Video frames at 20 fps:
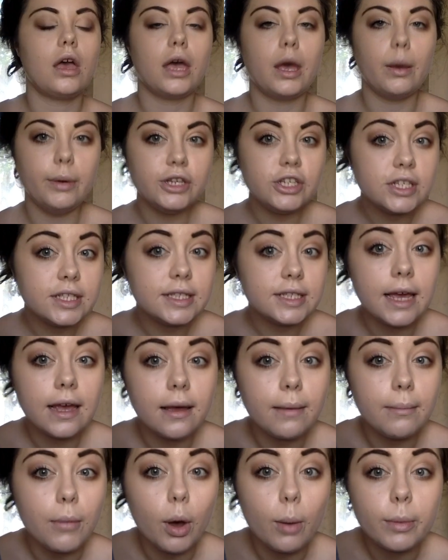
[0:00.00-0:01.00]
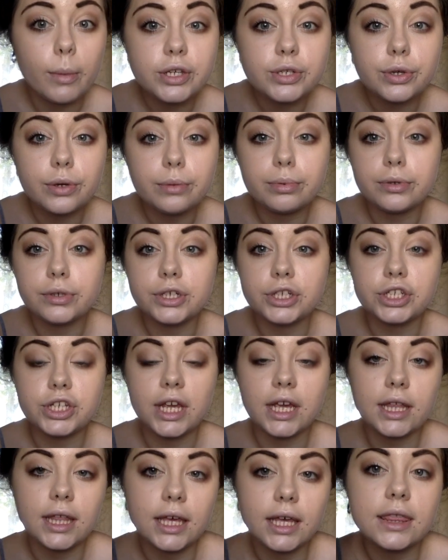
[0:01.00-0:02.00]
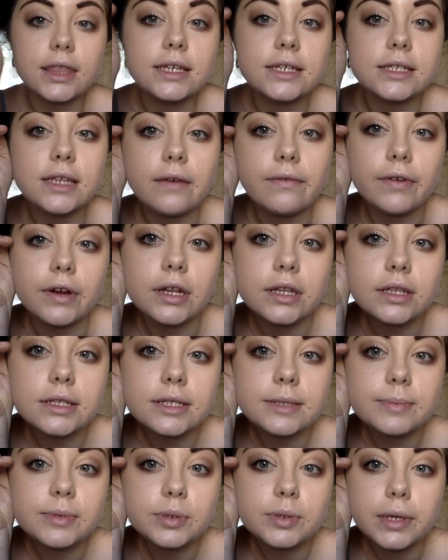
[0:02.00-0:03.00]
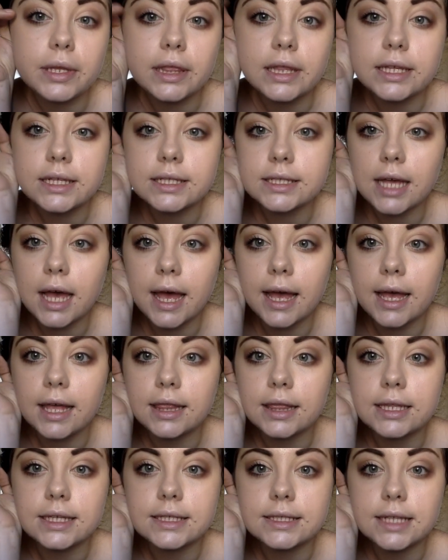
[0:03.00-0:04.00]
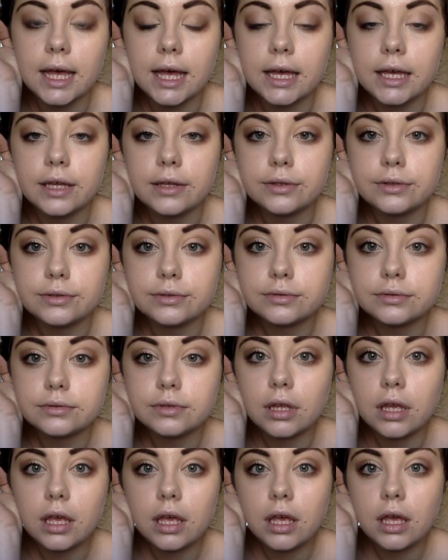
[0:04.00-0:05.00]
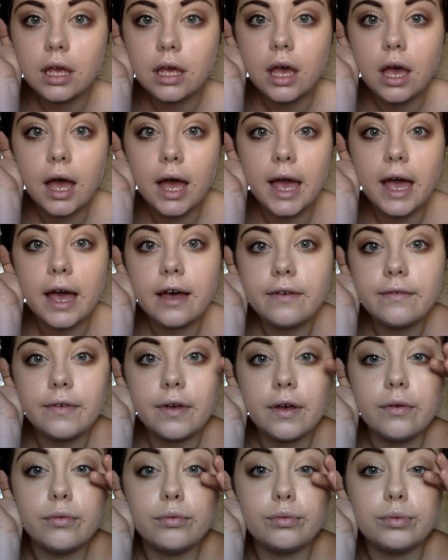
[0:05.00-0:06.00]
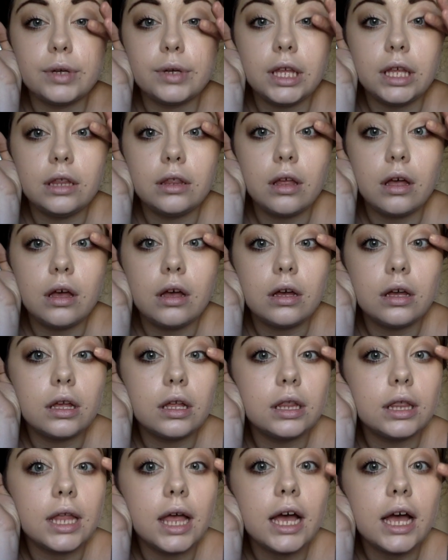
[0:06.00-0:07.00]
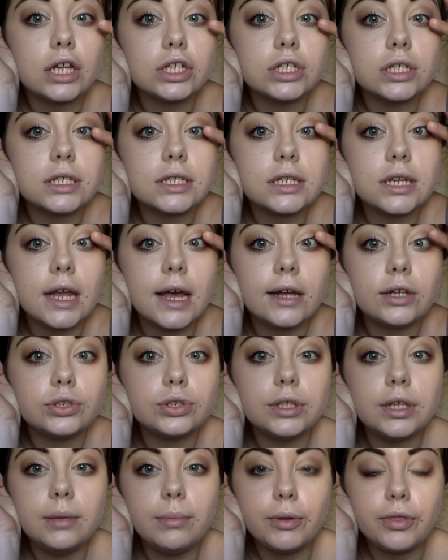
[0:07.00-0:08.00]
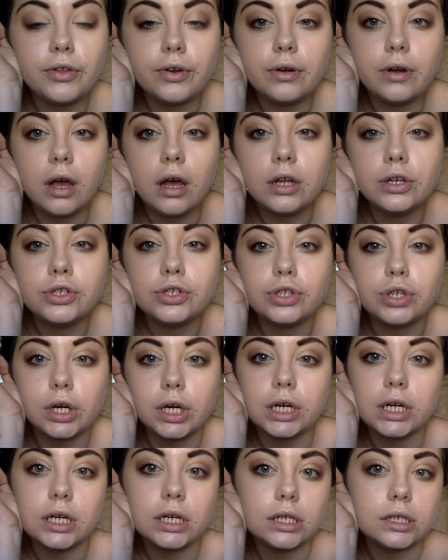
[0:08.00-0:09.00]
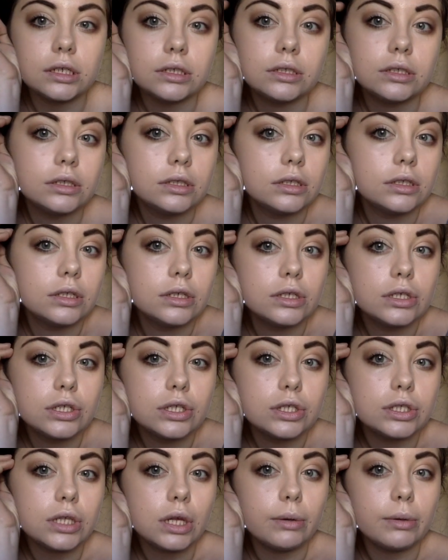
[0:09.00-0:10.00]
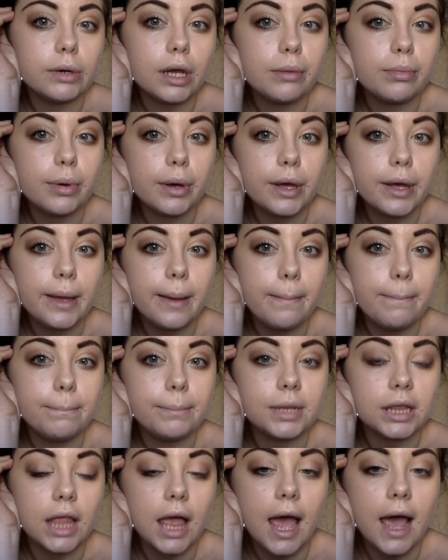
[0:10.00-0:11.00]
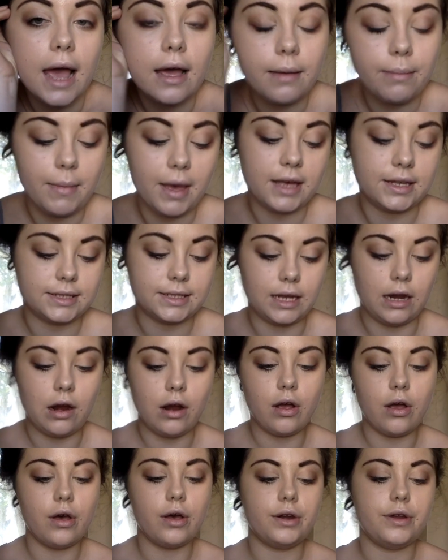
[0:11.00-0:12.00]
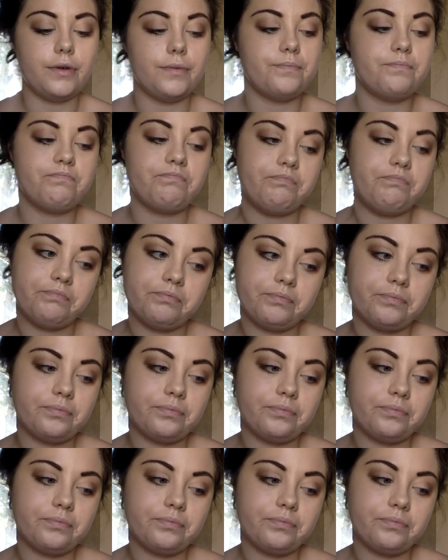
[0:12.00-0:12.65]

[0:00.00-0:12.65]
Can we just take a moment to appreciate like the difference between this eye and this eye? I have really long lashes naturally, but they're not dark. So when I put black mascara on them,